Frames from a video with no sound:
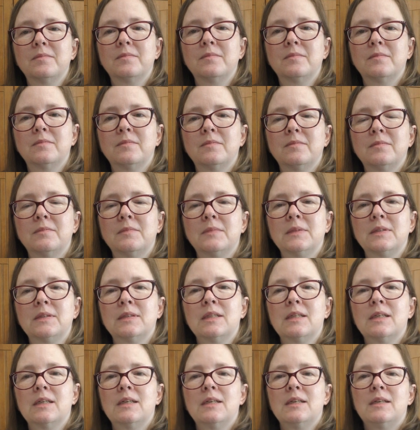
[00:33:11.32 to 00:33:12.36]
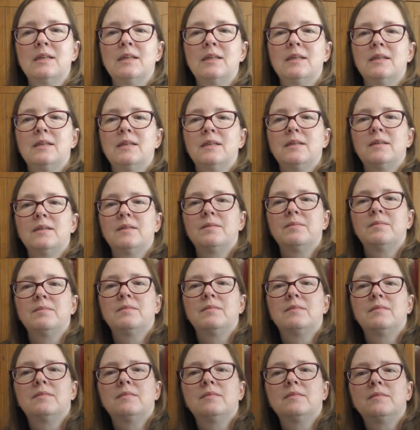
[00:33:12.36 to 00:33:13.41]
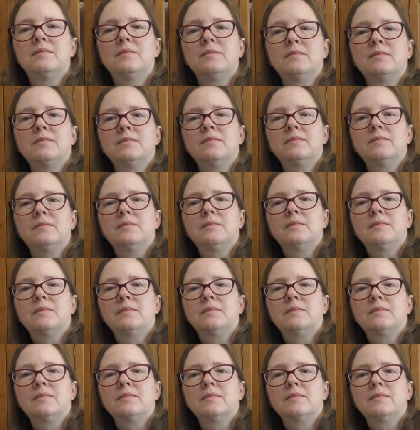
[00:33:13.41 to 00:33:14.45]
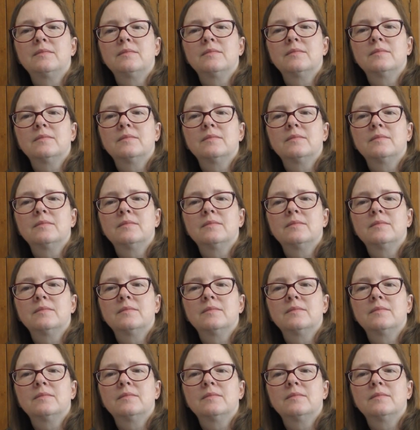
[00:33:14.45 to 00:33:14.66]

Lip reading: No one is speaking in this clip.